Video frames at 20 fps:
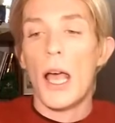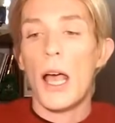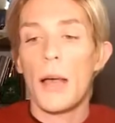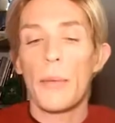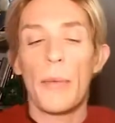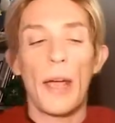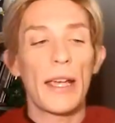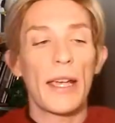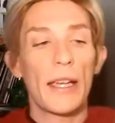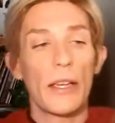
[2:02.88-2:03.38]

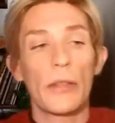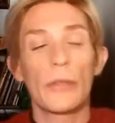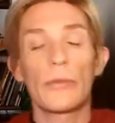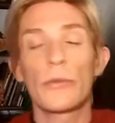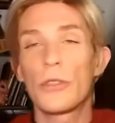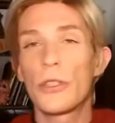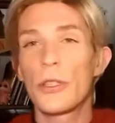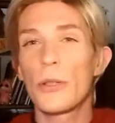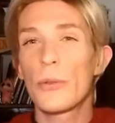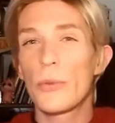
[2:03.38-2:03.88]
I
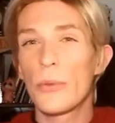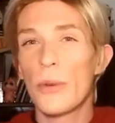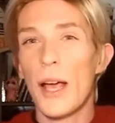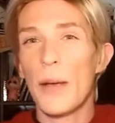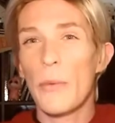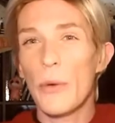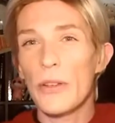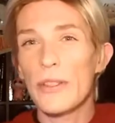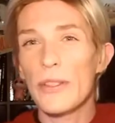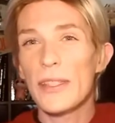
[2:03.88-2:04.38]

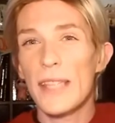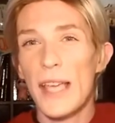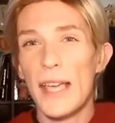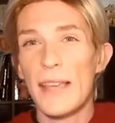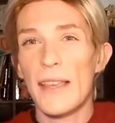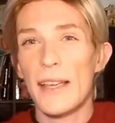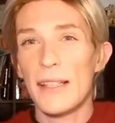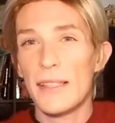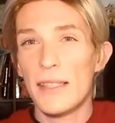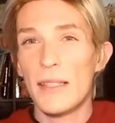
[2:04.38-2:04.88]
will say
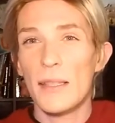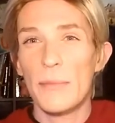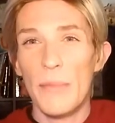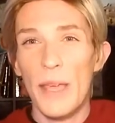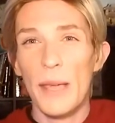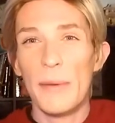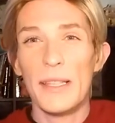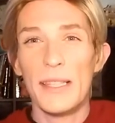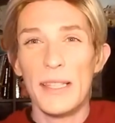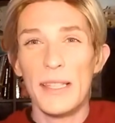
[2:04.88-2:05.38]
that
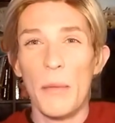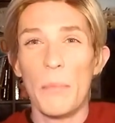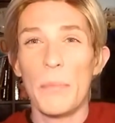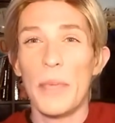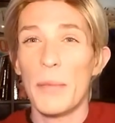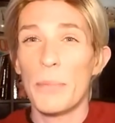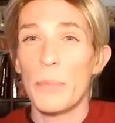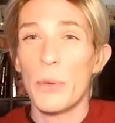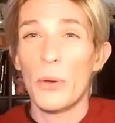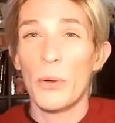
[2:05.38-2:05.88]
maybe some
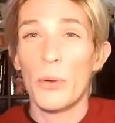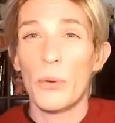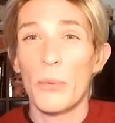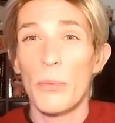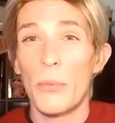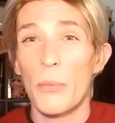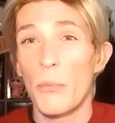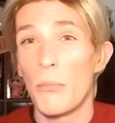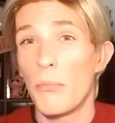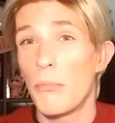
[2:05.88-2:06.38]
people
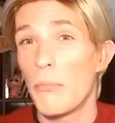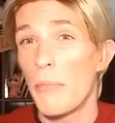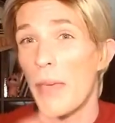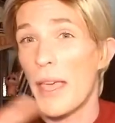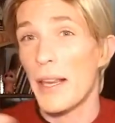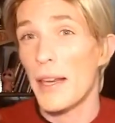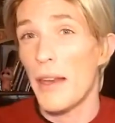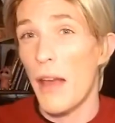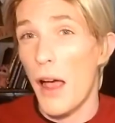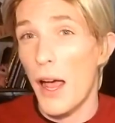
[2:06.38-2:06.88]

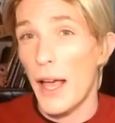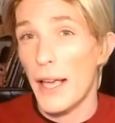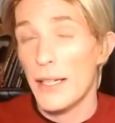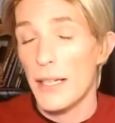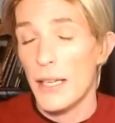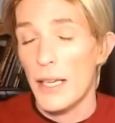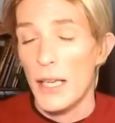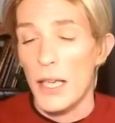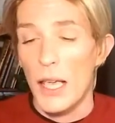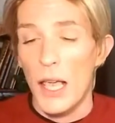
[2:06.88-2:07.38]
may not.
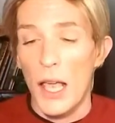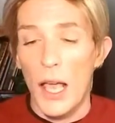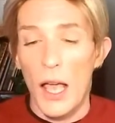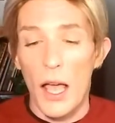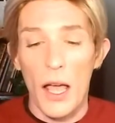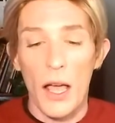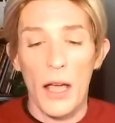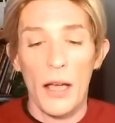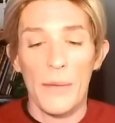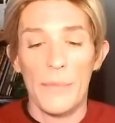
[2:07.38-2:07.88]

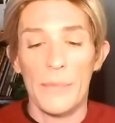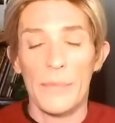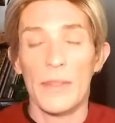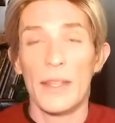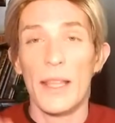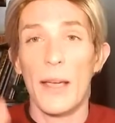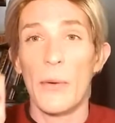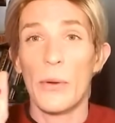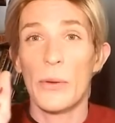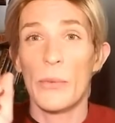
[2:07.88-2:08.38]

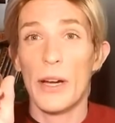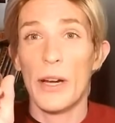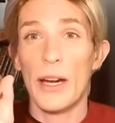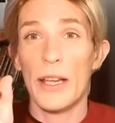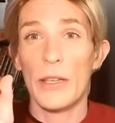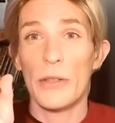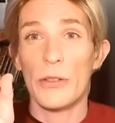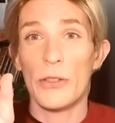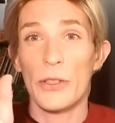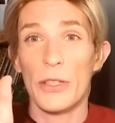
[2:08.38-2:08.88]
Now what I
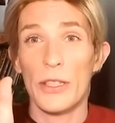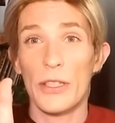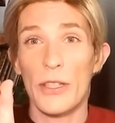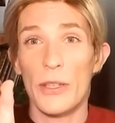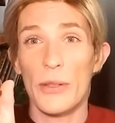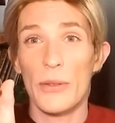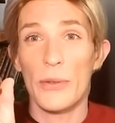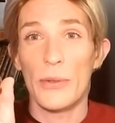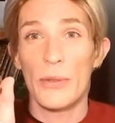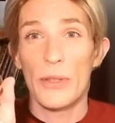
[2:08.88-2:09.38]
usually
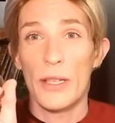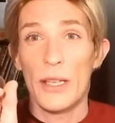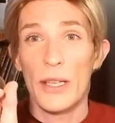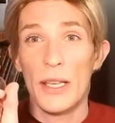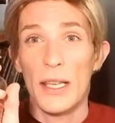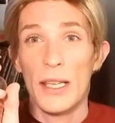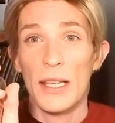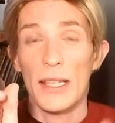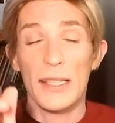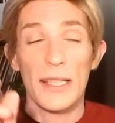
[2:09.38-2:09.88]
do
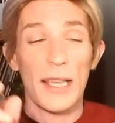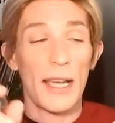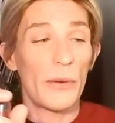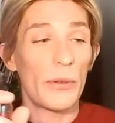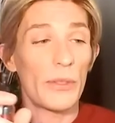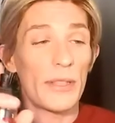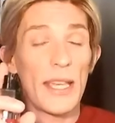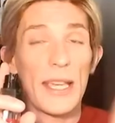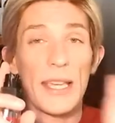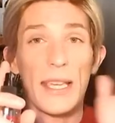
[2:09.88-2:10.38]
is I
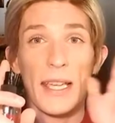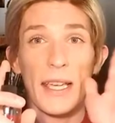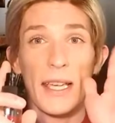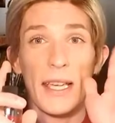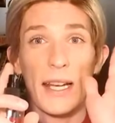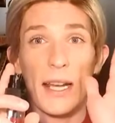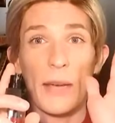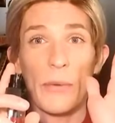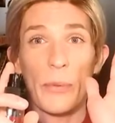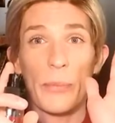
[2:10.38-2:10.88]
will take it
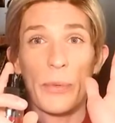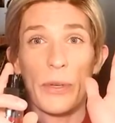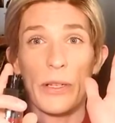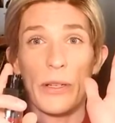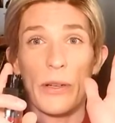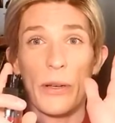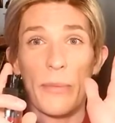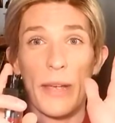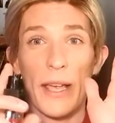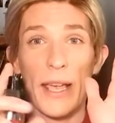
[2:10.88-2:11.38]
and I will put it
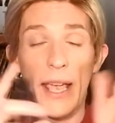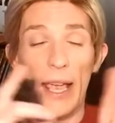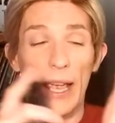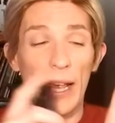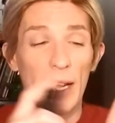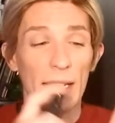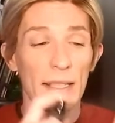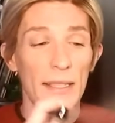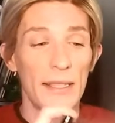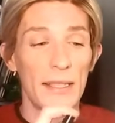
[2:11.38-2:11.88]
on my
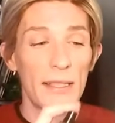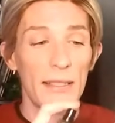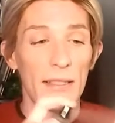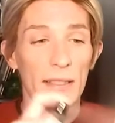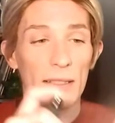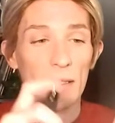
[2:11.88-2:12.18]
hands